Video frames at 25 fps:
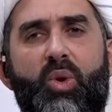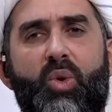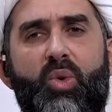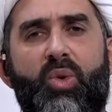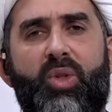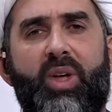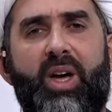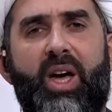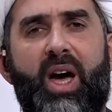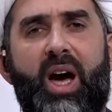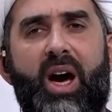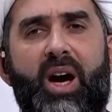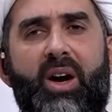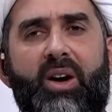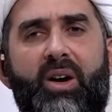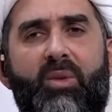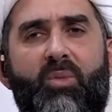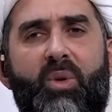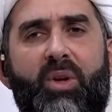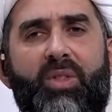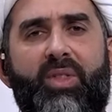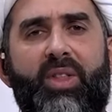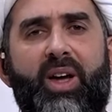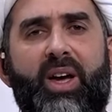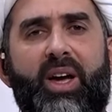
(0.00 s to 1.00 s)
they are and
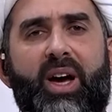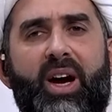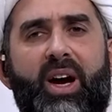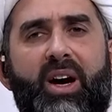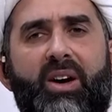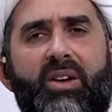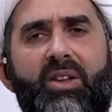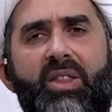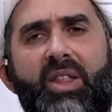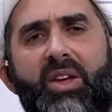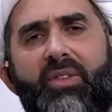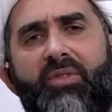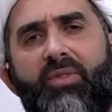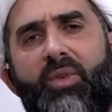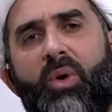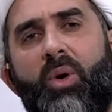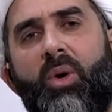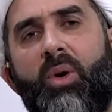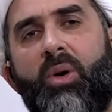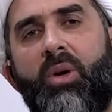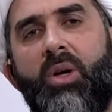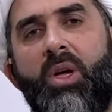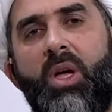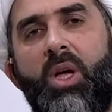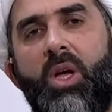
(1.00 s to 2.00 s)
what they are, and
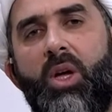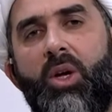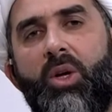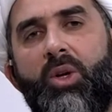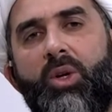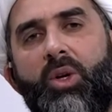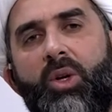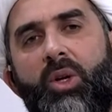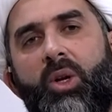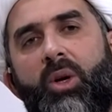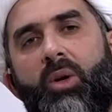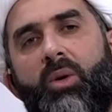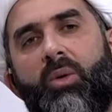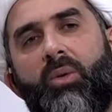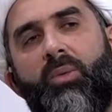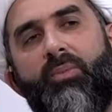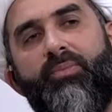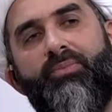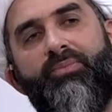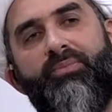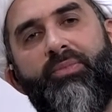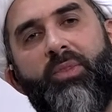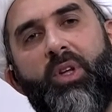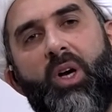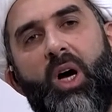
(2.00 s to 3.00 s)
therefore, you know,
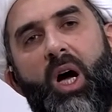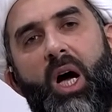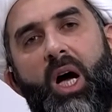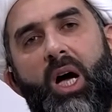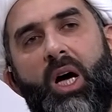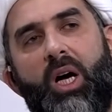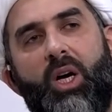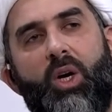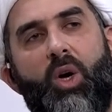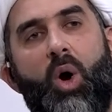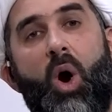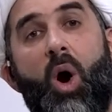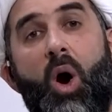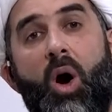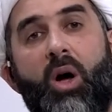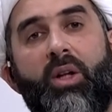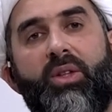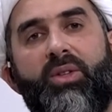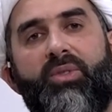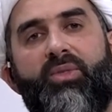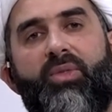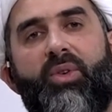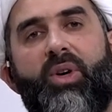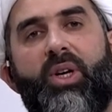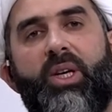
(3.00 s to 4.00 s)
uh, God,
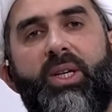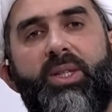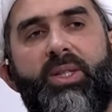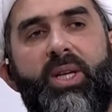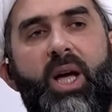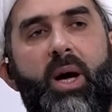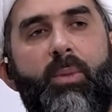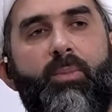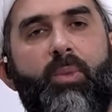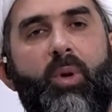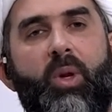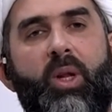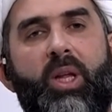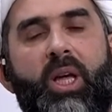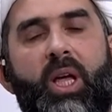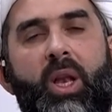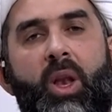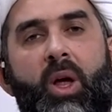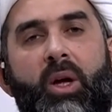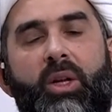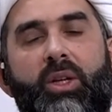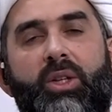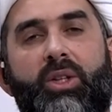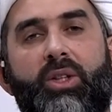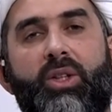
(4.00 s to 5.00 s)
for example,
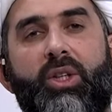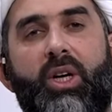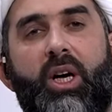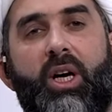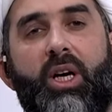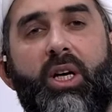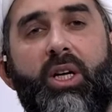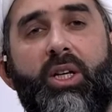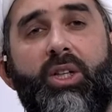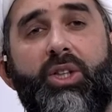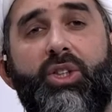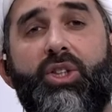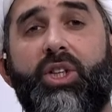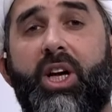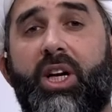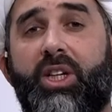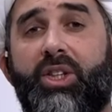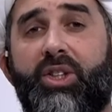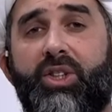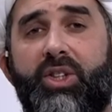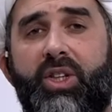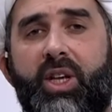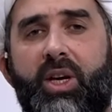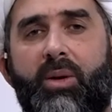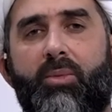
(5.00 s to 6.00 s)
cannot uh,
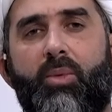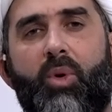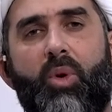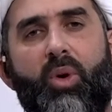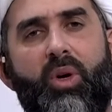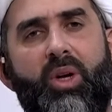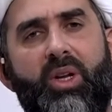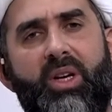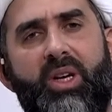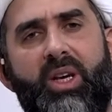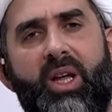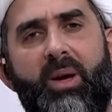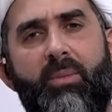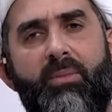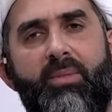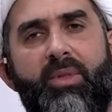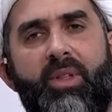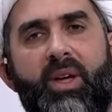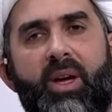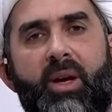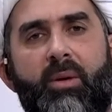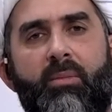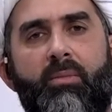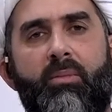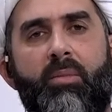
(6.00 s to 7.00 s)
judge them or condemn
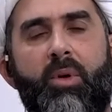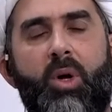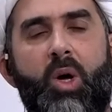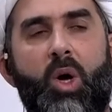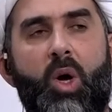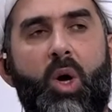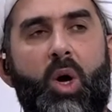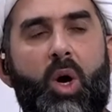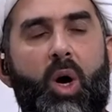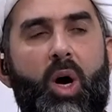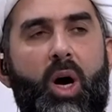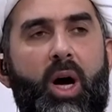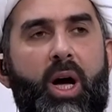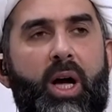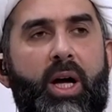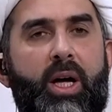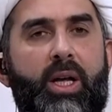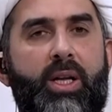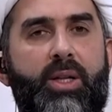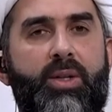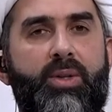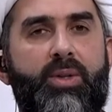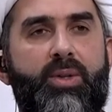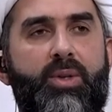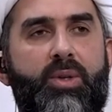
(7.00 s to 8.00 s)
them.
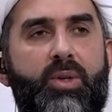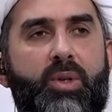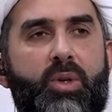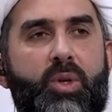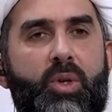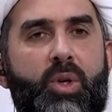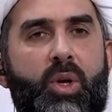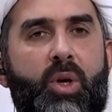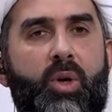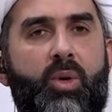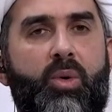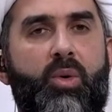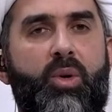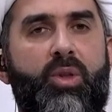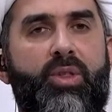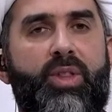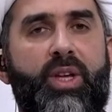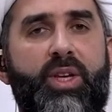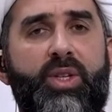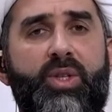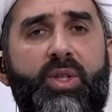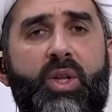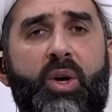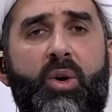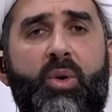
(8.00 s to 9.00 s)
And, you know,
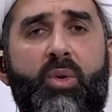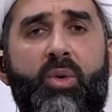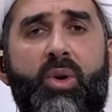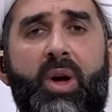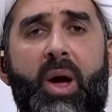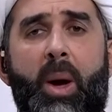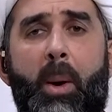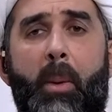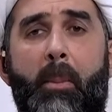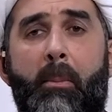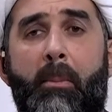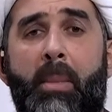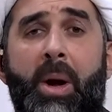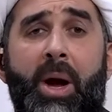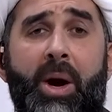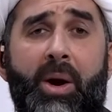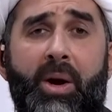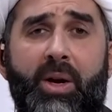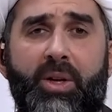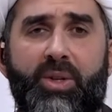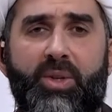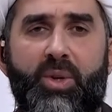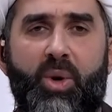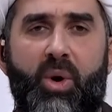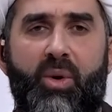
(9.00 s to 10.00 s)
there's no
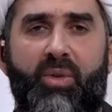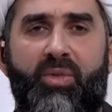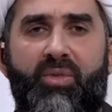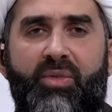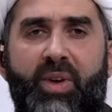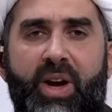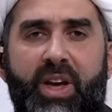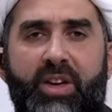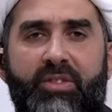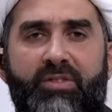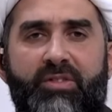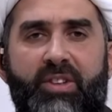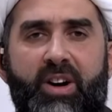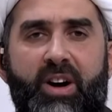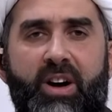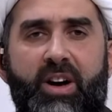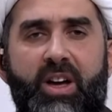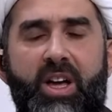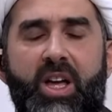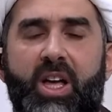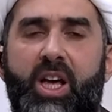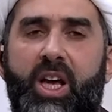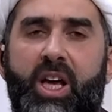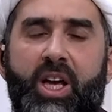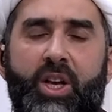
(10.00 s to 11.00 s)
merit or favor
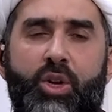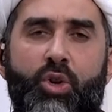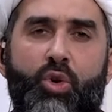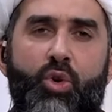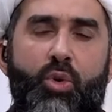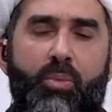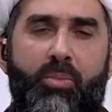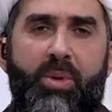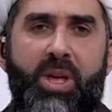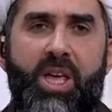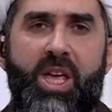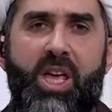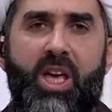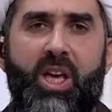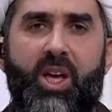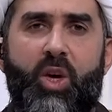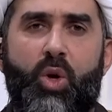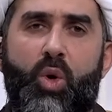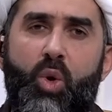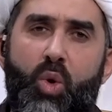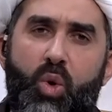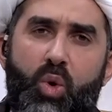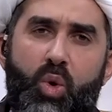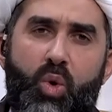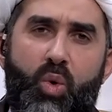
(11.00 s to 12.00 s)
in you being
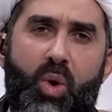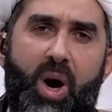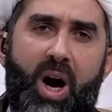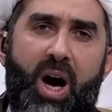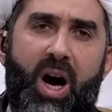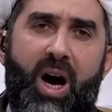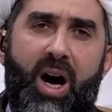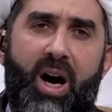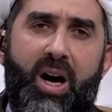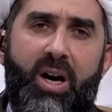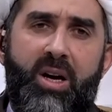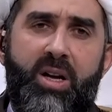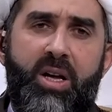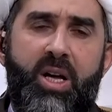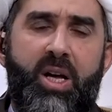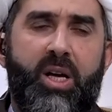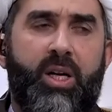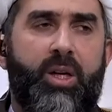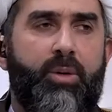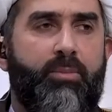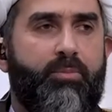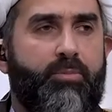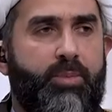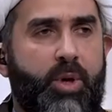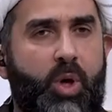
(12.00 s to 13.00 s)
who you are,
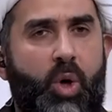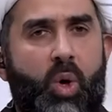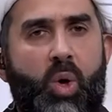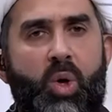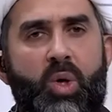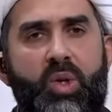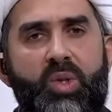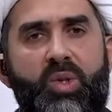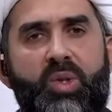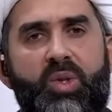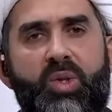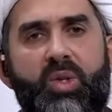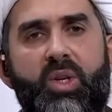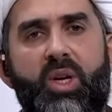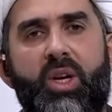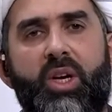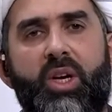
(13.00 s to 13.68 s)
because